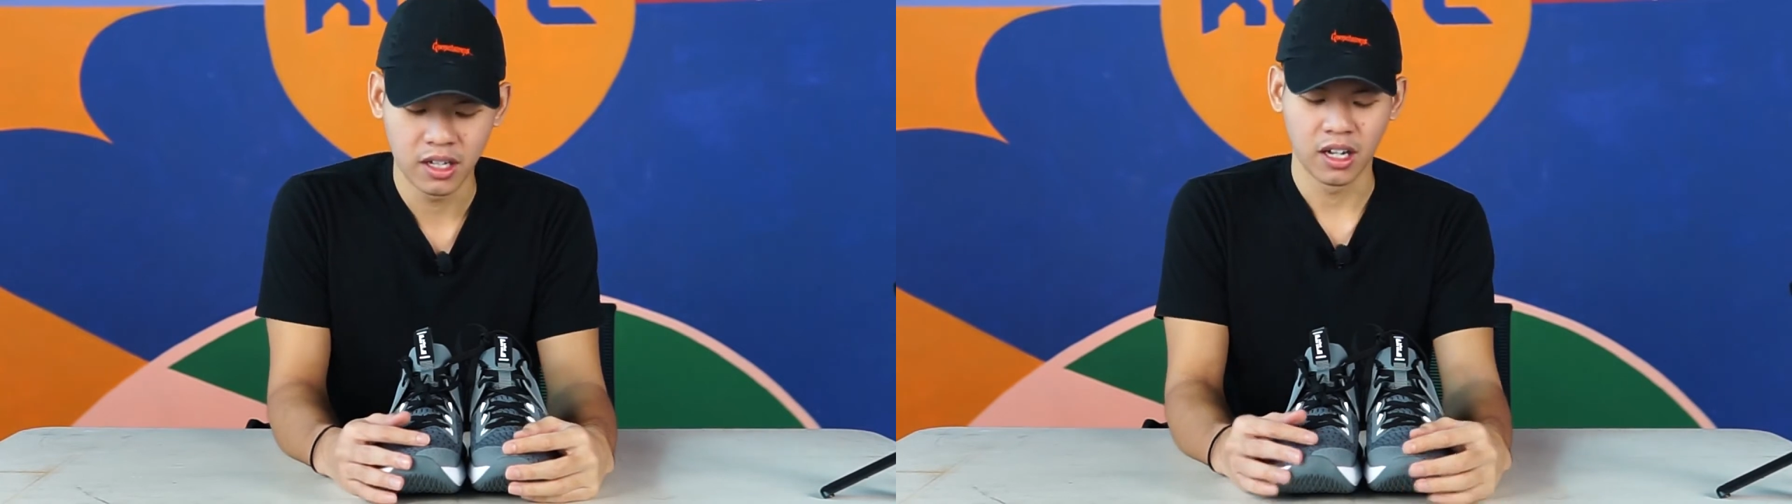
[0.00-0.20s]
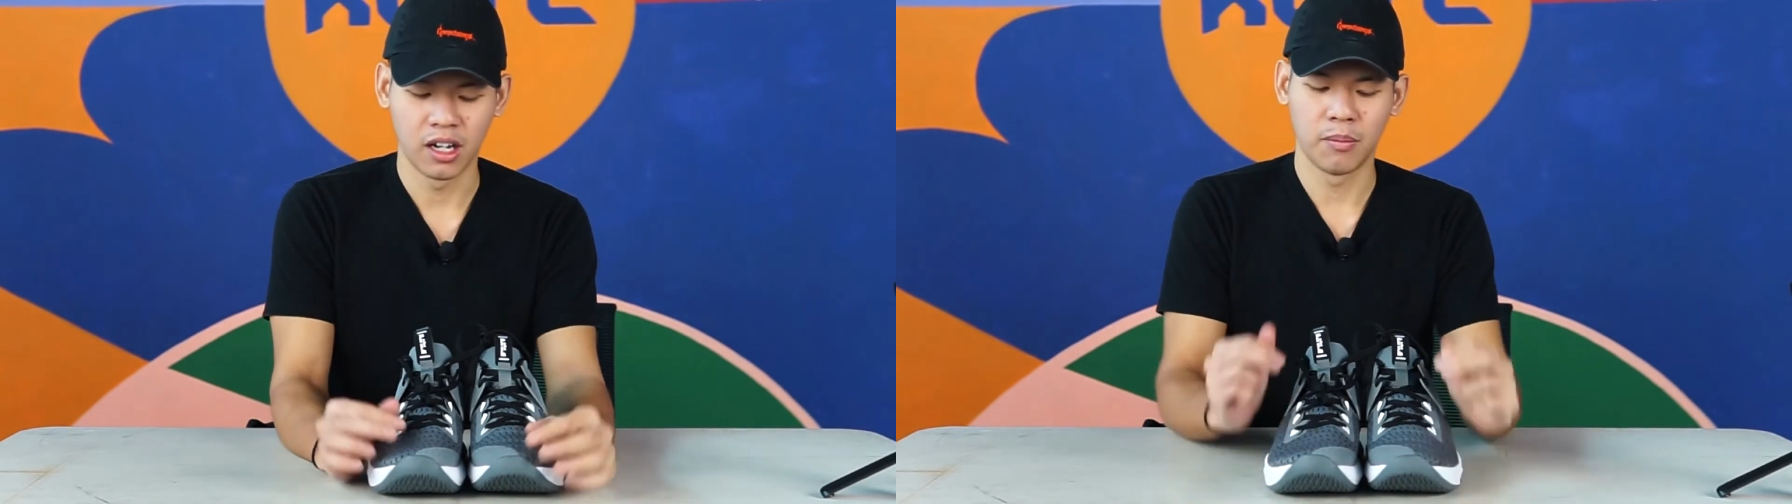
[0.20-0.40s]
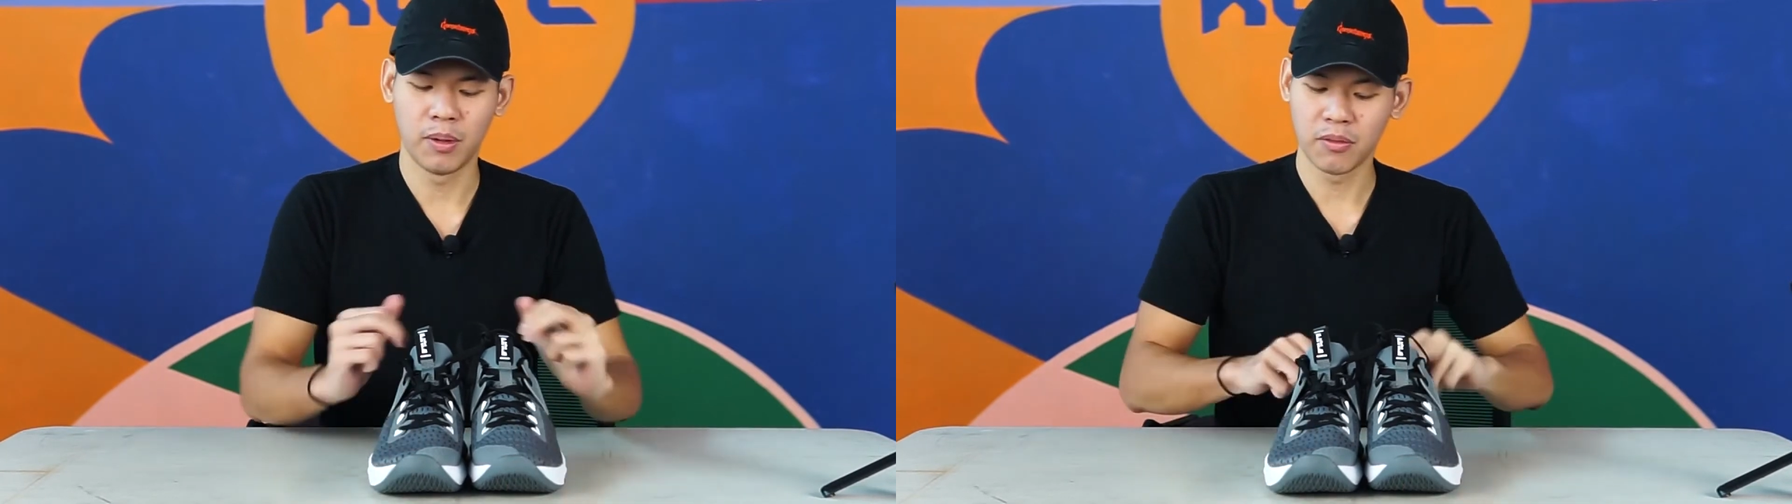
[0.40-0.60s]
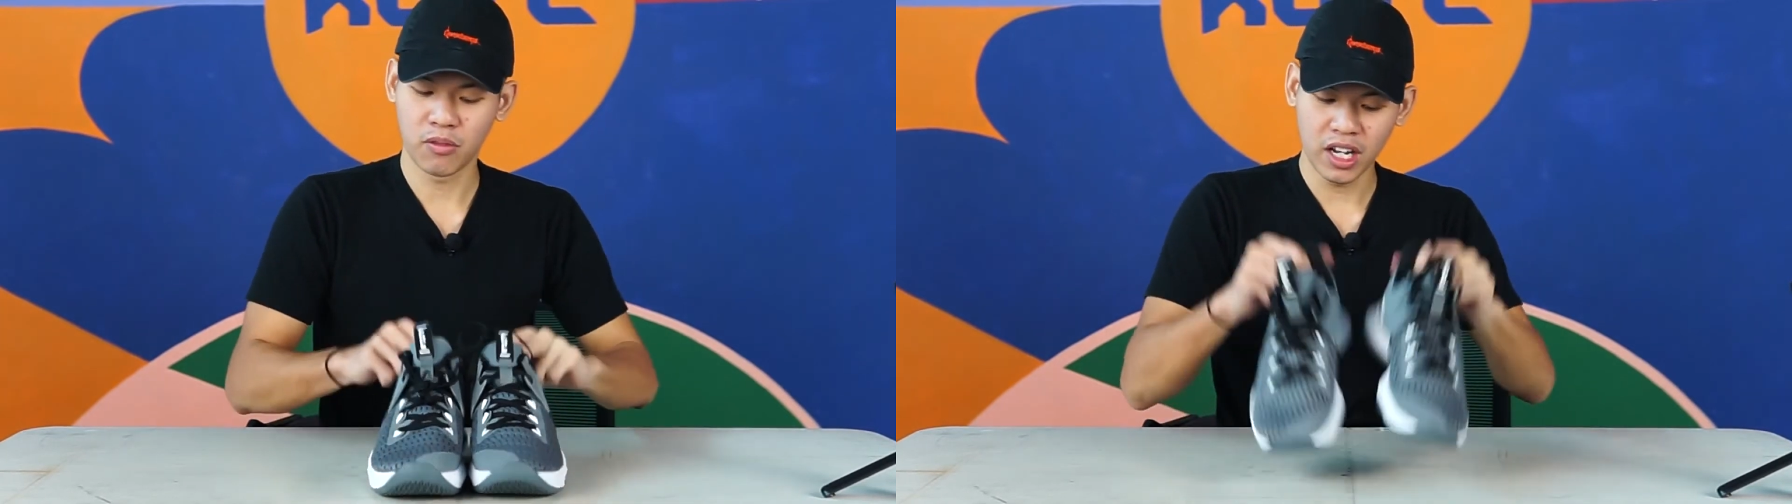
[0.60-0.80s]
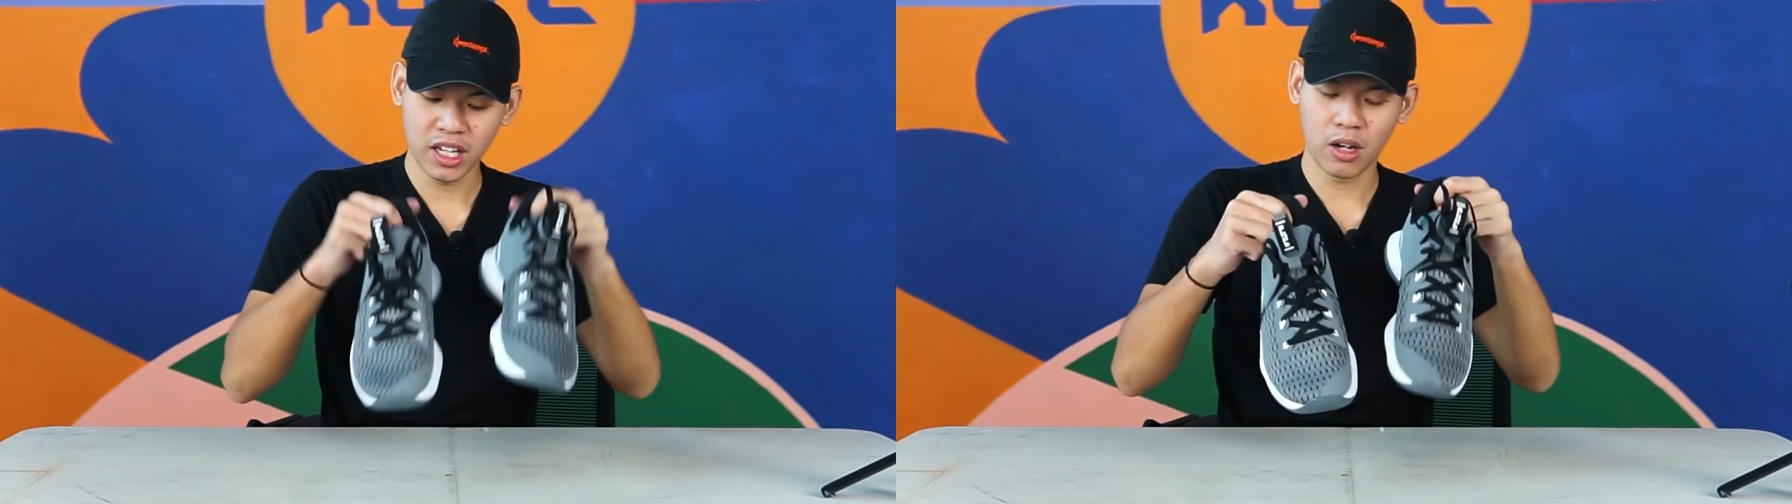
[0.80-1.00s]
But
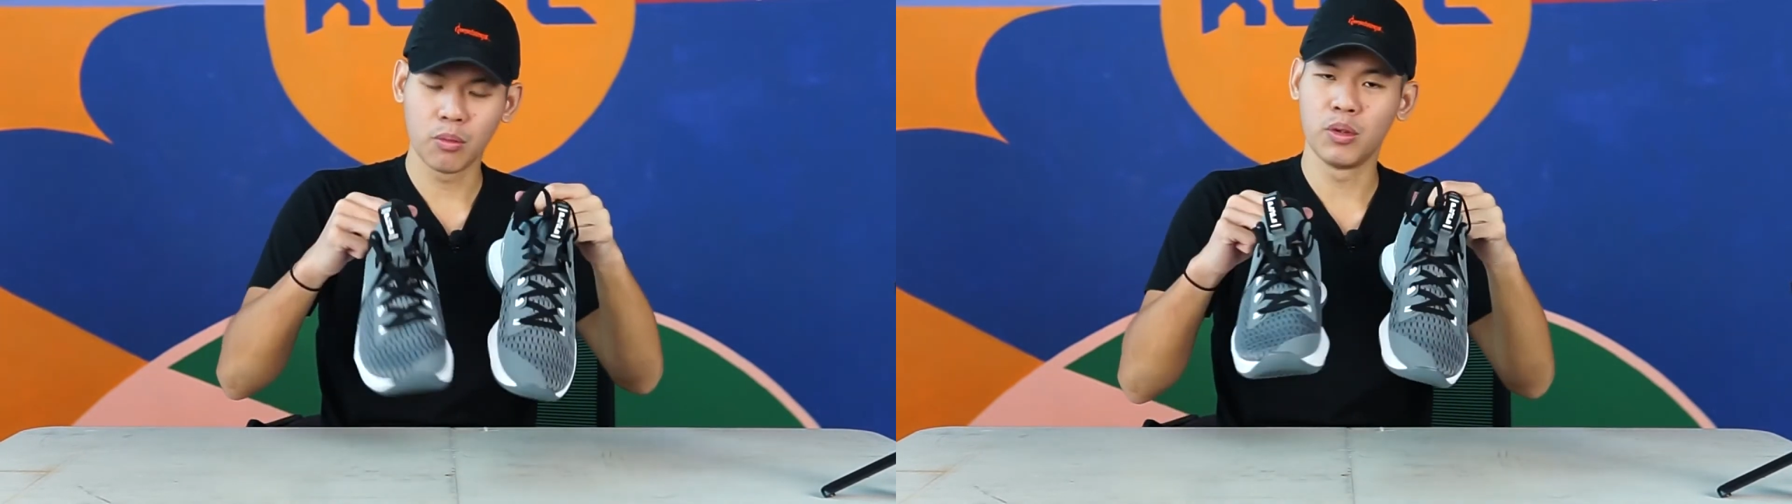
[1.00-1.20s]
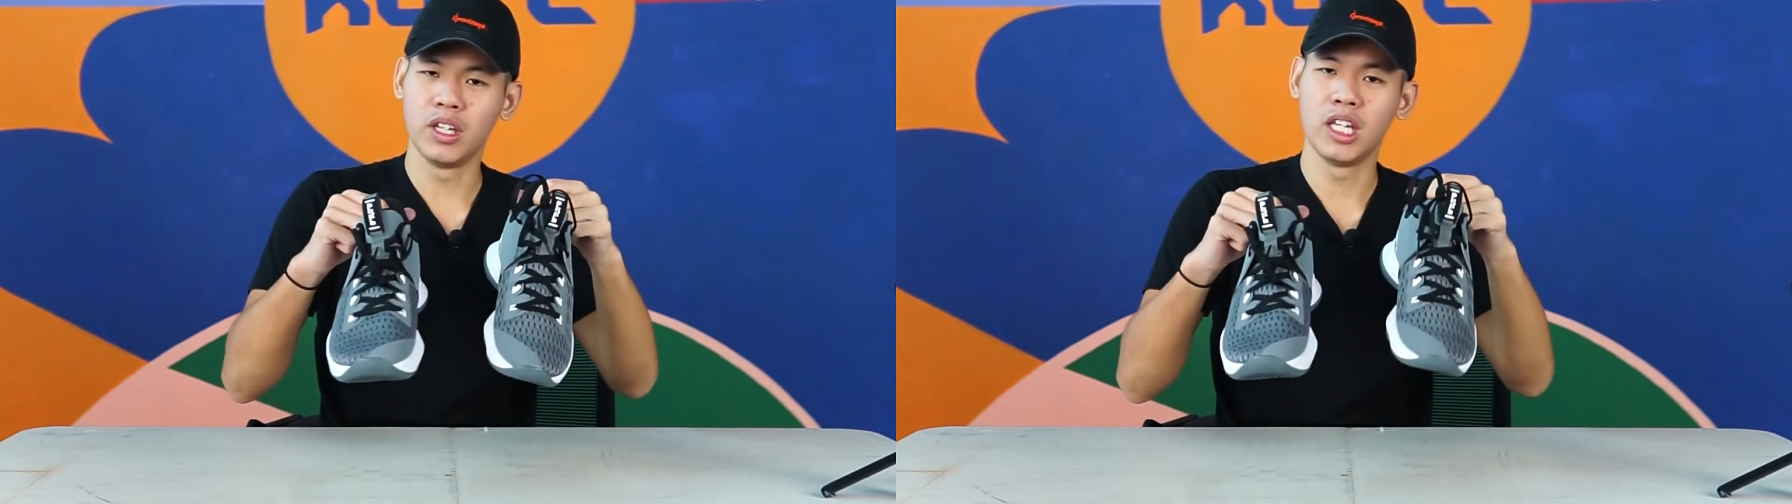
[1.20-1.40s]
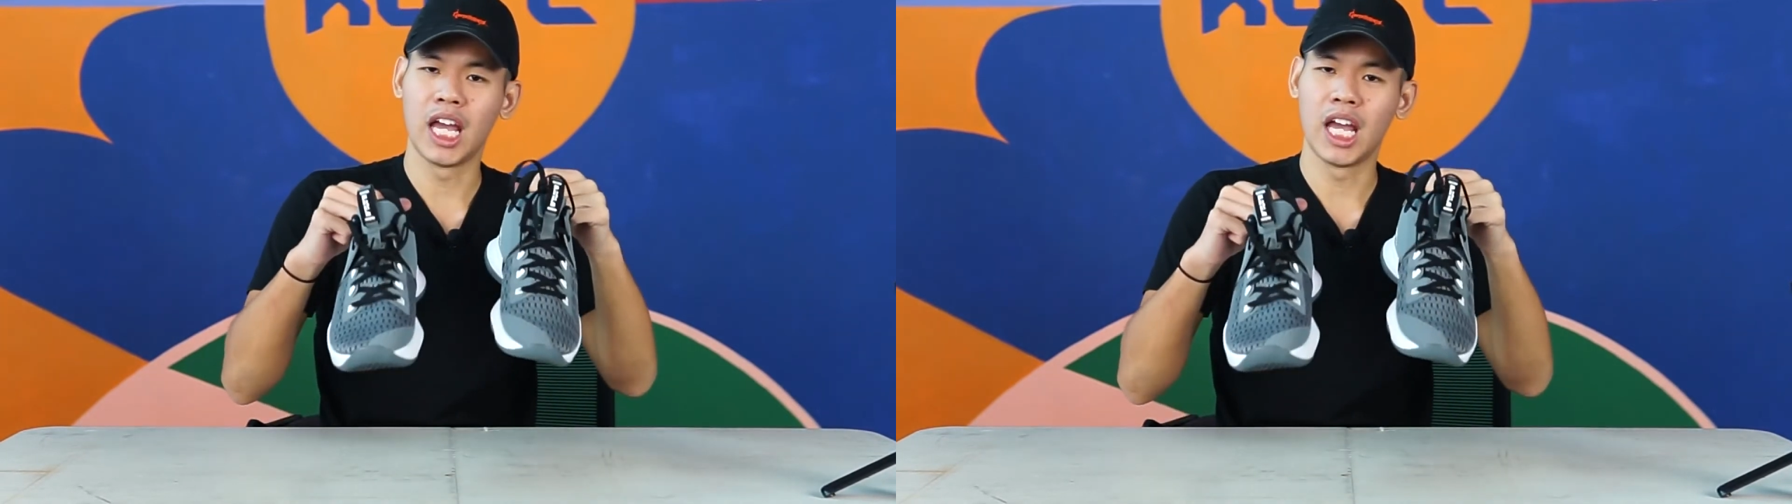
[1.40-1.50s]
right now we